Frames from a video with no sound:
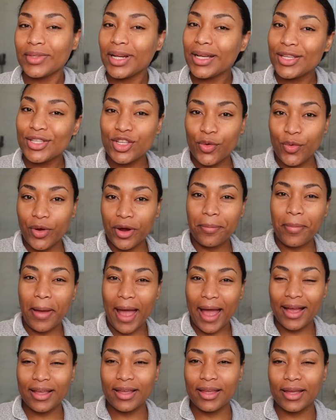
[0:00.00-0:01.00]
So we're
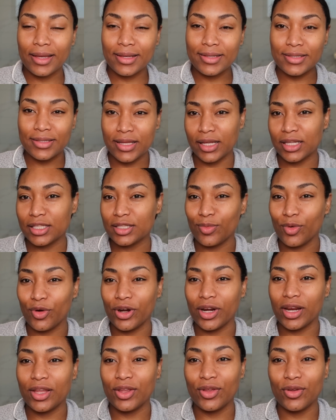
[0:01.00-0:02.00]
back. It's next
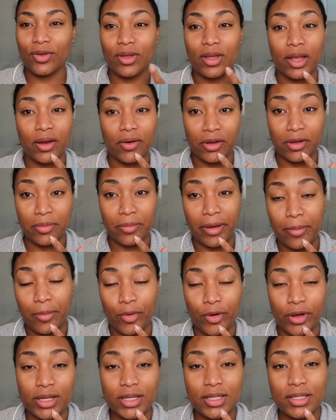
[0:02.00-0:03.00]
morning. You can hear it in my
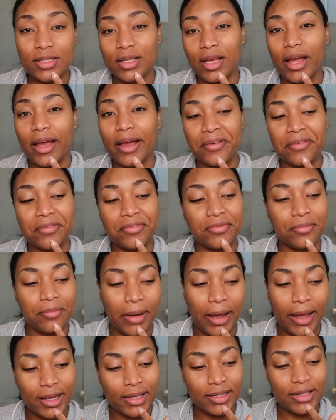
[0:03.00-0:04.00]
voice. I have
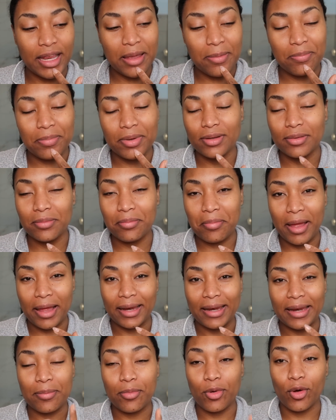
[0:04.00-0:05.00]
my deep,
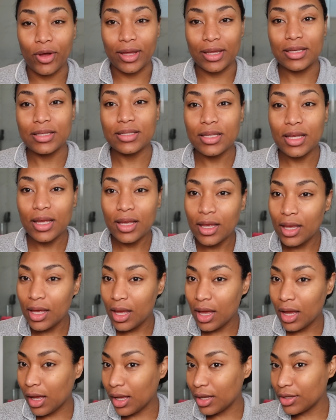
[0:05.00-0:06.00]
manly voice.
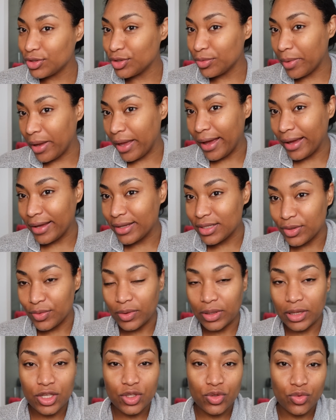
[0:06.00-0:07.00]
Also, my eyes are
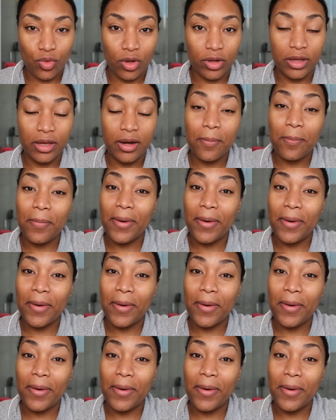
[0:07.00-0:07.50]
really swollen.